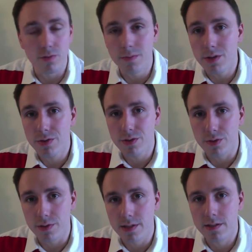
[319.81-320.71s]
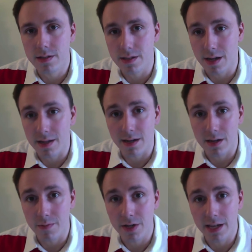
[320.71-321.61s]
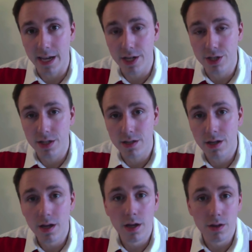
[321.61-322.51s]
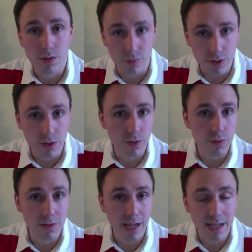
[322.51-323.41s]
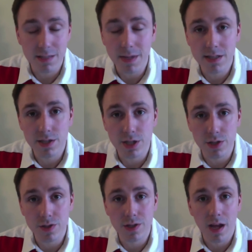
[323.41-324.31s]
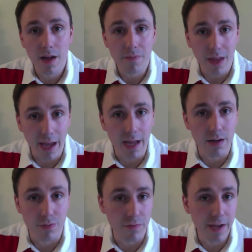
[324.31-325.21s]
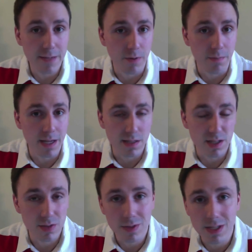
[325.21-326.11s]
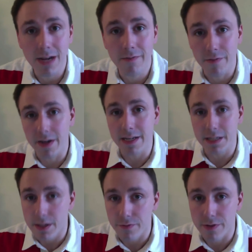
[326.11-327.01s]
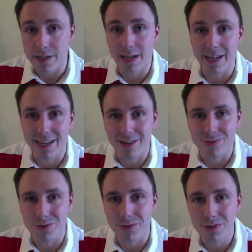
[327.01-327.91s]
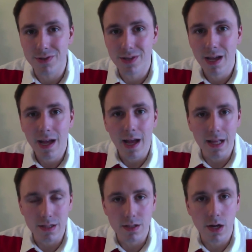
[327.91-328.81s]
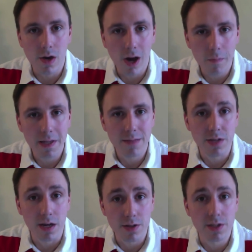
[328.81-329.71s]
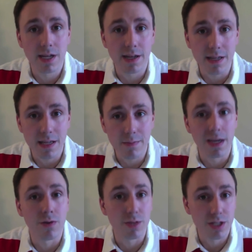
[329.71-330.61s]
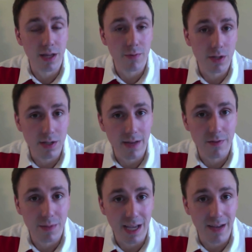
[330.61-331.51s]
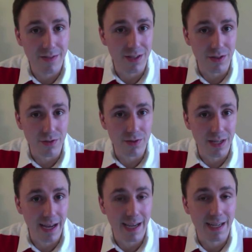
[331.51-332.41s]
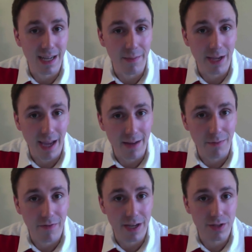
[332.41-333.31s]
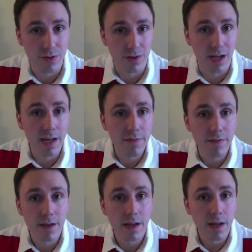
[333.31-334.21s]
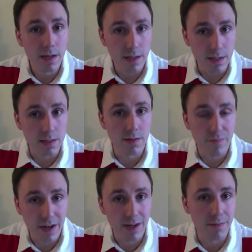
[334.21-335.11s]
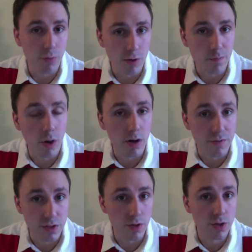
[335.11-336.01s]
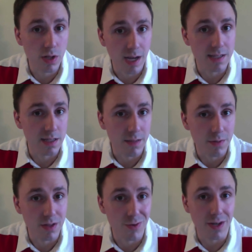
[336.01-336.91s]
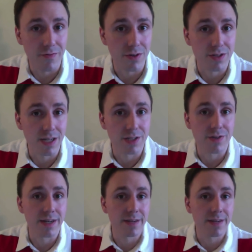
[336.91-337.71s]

Most students conduct their communication through text messages and through Facebook messages, which have very different Netiquette rules. And so helping them to understand email, which they will inevitably have to use in academic and professional life, is a very important part of socializing them to the 21st century.